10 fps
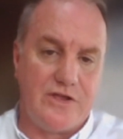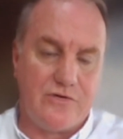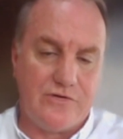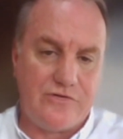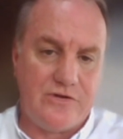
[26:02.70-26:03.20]

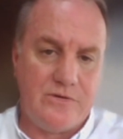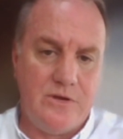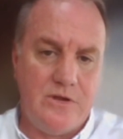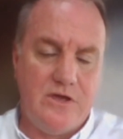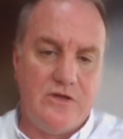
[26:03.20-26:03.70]
Christian
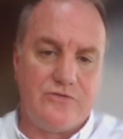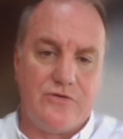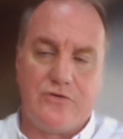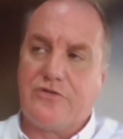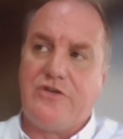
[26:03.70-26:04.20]

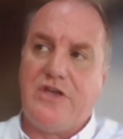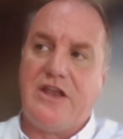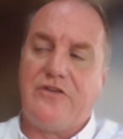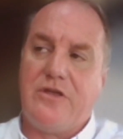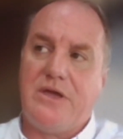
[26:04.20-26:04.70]
to
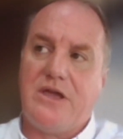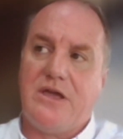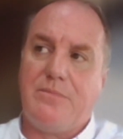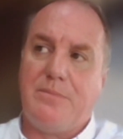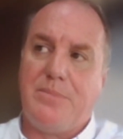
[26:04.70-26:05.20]
Christianity
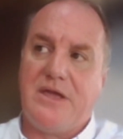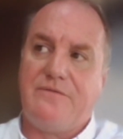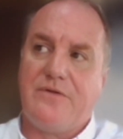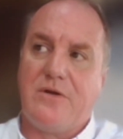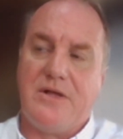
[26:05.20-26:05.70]
being
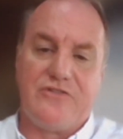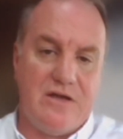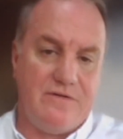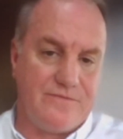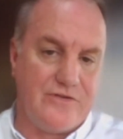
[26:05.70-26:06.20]
very much
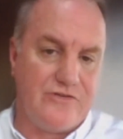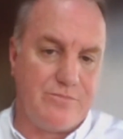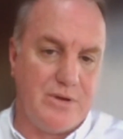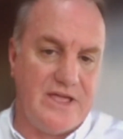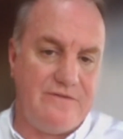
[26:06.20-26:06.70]
now a
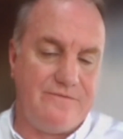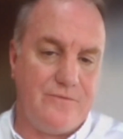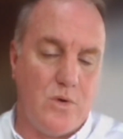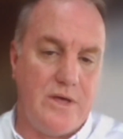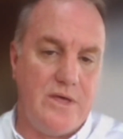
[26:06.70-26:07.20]
fringe belief
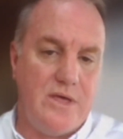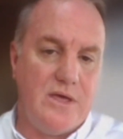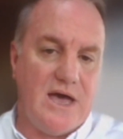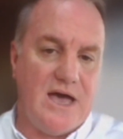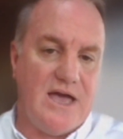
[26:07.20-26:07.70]
for
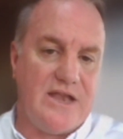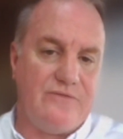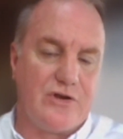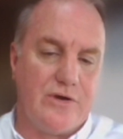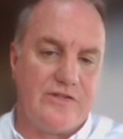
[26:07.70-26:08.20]
an
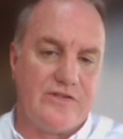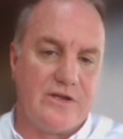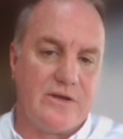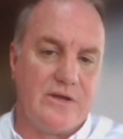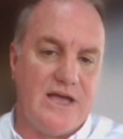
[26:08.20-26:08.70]

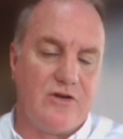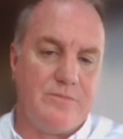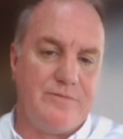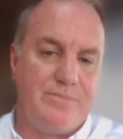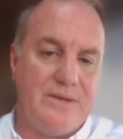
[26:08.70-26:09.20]
ever-decreasing
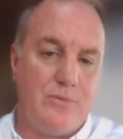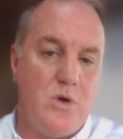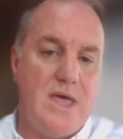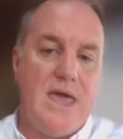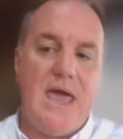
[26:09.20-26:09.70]
group of
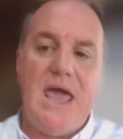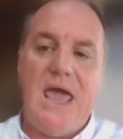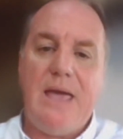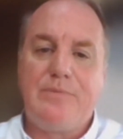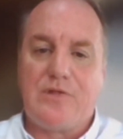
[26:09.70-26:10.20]
people.
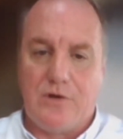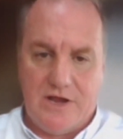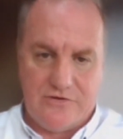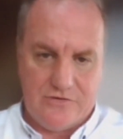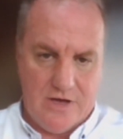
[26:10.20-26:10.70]

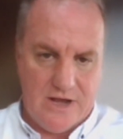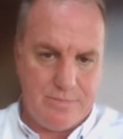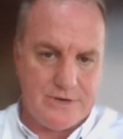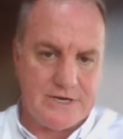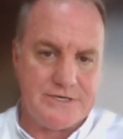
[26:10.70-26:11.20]
Absolutely entirely
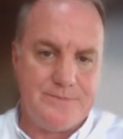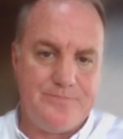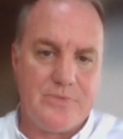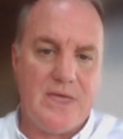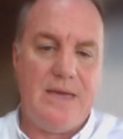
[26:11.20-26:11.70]
predicted.
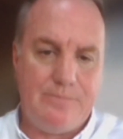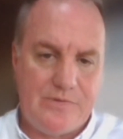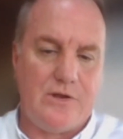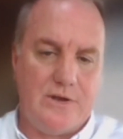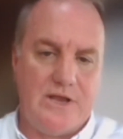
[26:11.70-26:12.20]

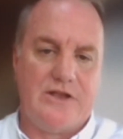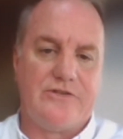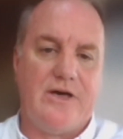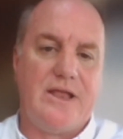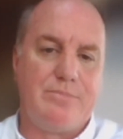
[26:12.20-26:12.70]
Absolutely
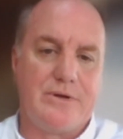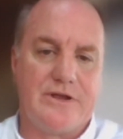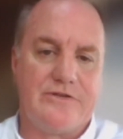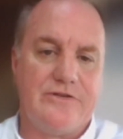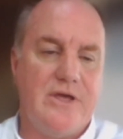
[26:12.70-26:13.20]
entirely
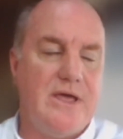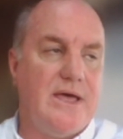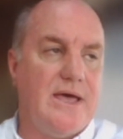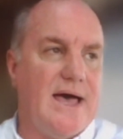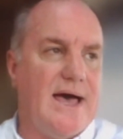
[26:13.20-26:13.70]
predicted.
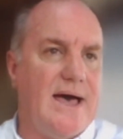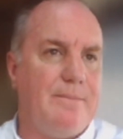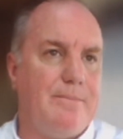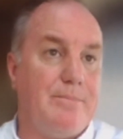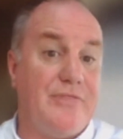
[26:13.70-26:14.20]

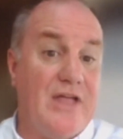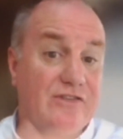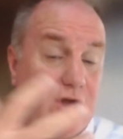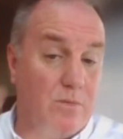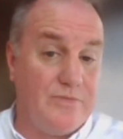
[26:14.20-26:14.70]
But
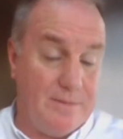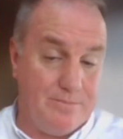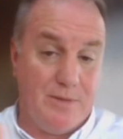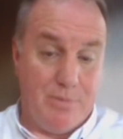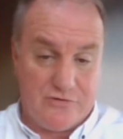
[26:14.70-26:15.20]
that's not, the
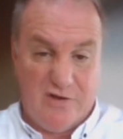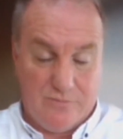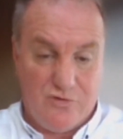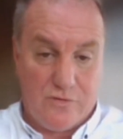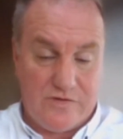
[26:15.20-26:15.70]
book
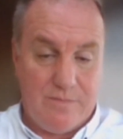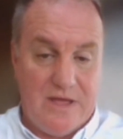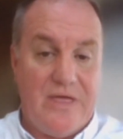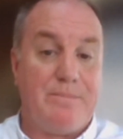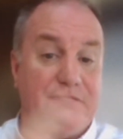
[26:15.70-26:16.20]
talks
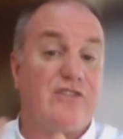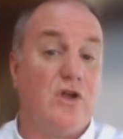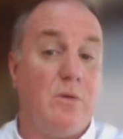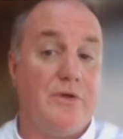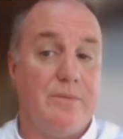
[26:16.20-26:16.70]
about that, but that's
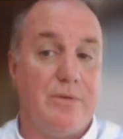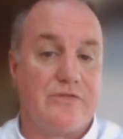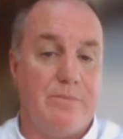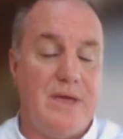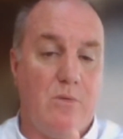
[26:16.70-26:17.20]
not what the
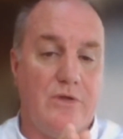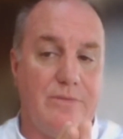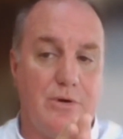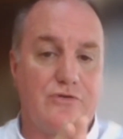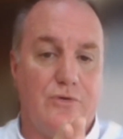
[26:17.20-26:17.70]
book's about. What
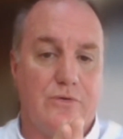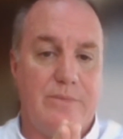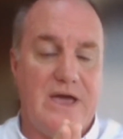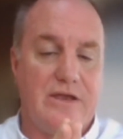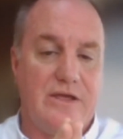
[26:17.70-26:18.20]
the book talks
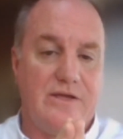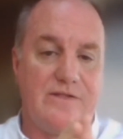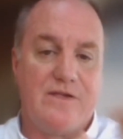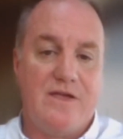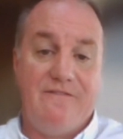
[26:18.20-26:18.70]
about
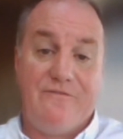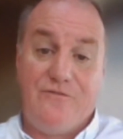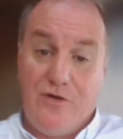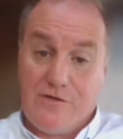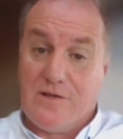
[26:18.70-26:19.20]
is
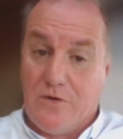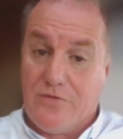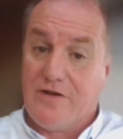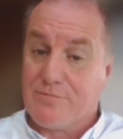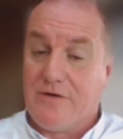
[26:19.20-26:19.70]
firstly what
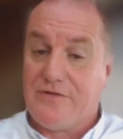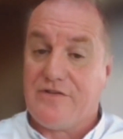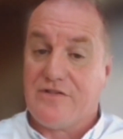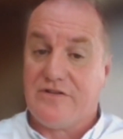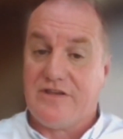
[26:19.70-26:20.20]
those
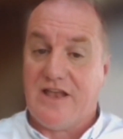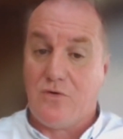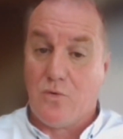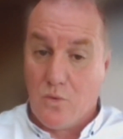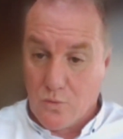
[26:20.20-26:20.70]
prophecies in
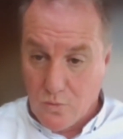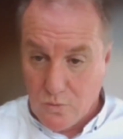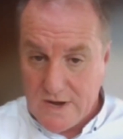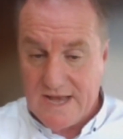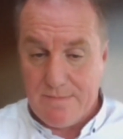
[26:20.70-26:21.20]
Daniel
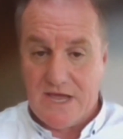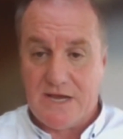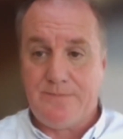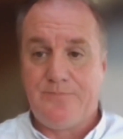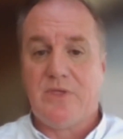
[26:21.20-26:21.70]
really mean,